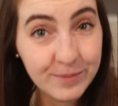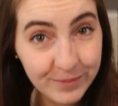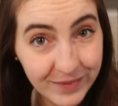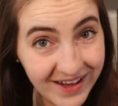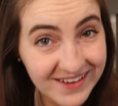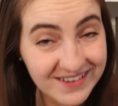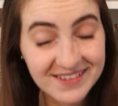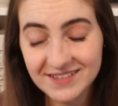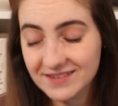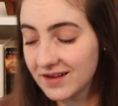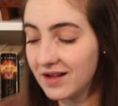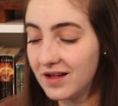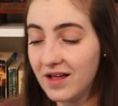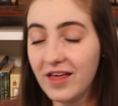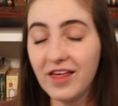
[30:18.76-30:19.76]
But
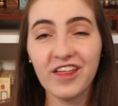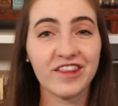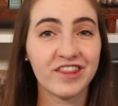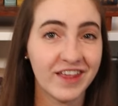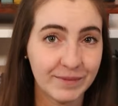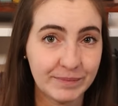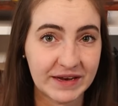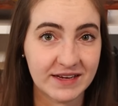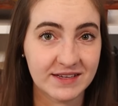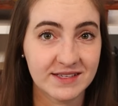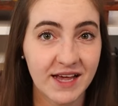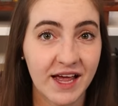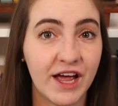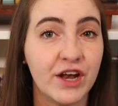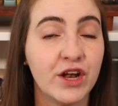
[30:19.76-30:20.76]
that being
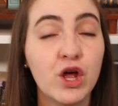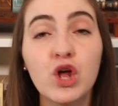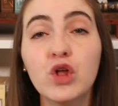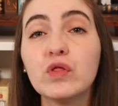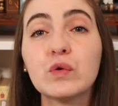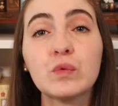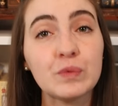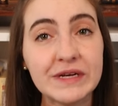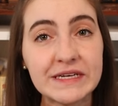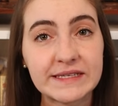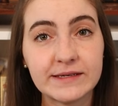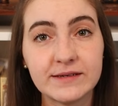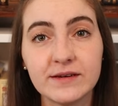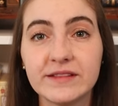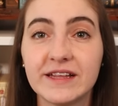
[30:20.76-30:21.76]
said, the
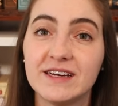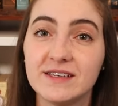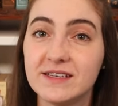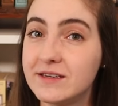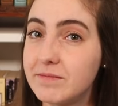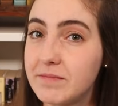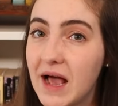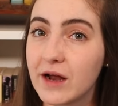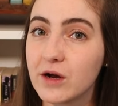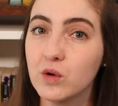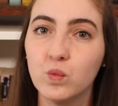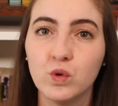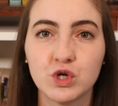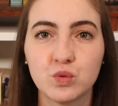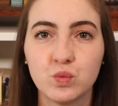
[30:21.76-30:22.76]
reason that it didn't matter
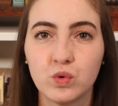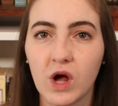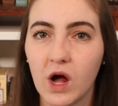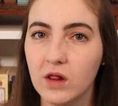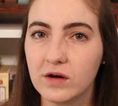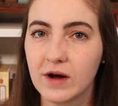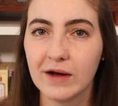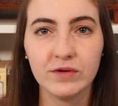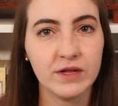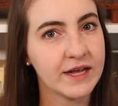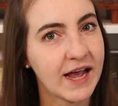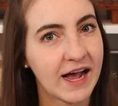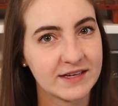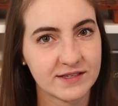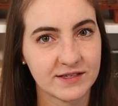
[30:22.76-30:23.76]
which color I really
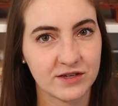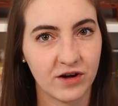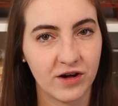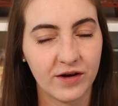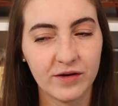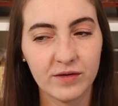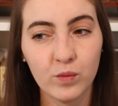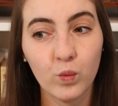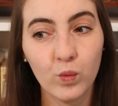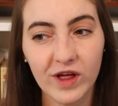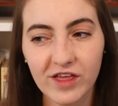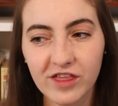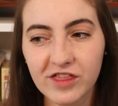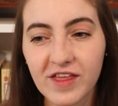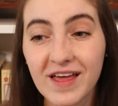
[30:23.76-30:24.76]
cast it on
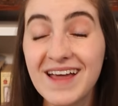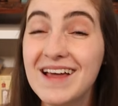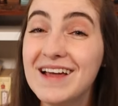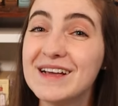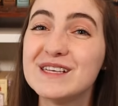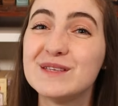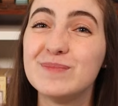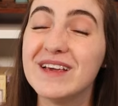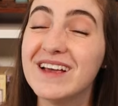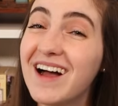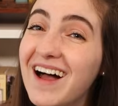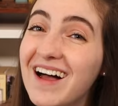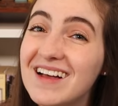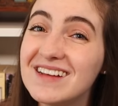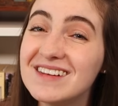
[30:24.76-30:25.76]
with is
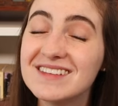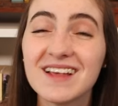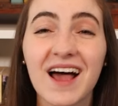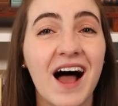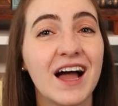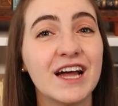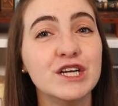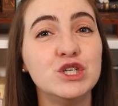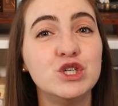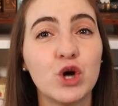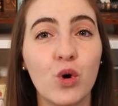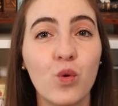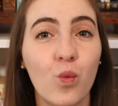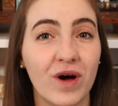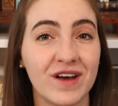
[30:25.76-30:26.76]
because I
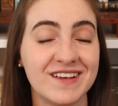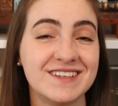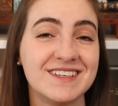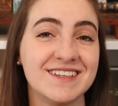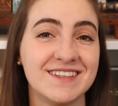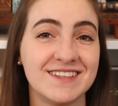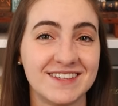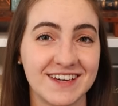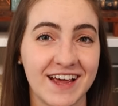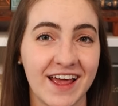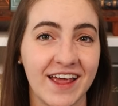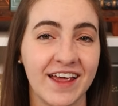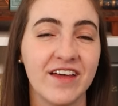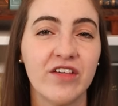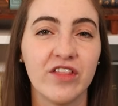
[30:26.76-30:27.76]
don't want it to
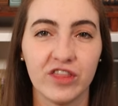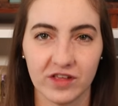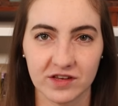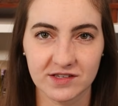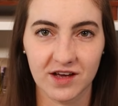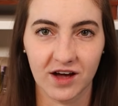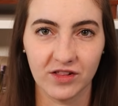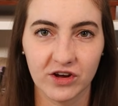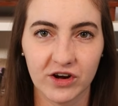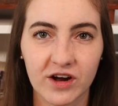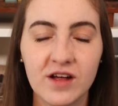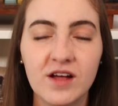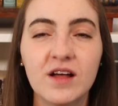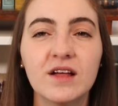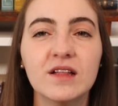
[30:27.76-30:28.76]
stay this color.
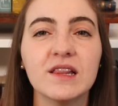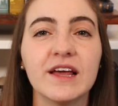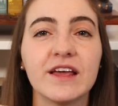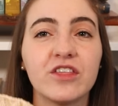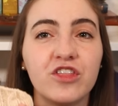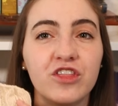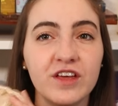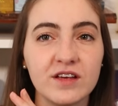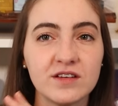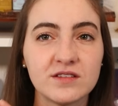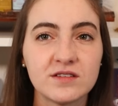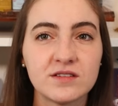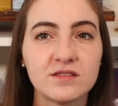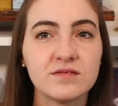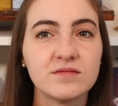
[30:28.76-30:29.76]
Like,
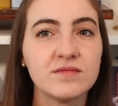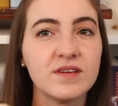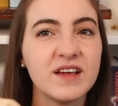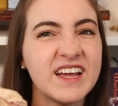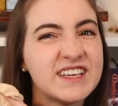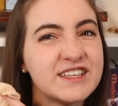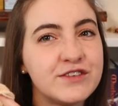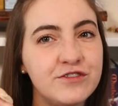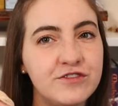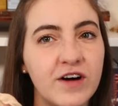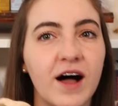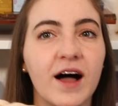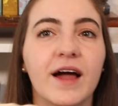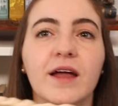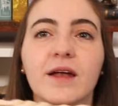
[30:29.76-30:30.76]
this is
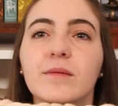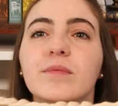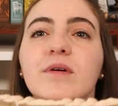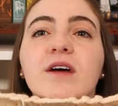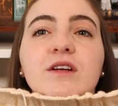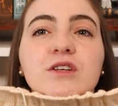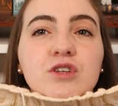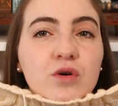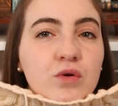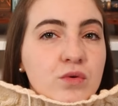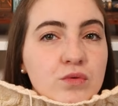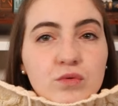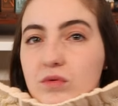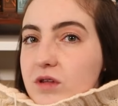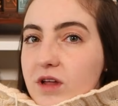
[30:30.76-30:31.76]
fine, but I
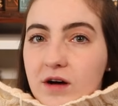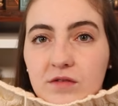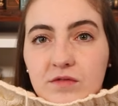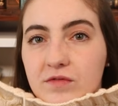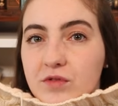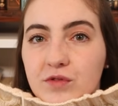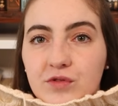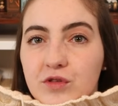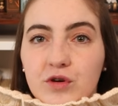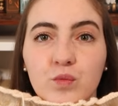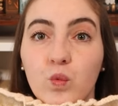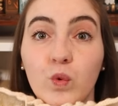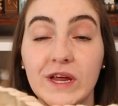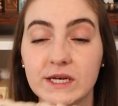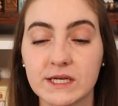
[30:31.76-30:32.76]
don't love the
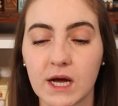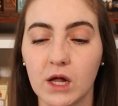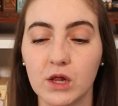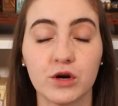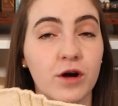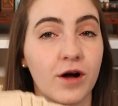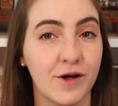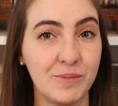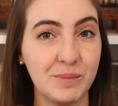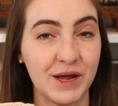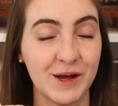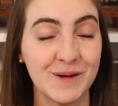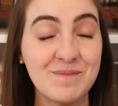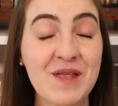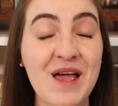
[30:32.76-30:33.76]
wheat color on
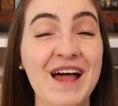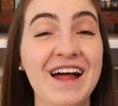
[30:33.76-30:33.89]
me.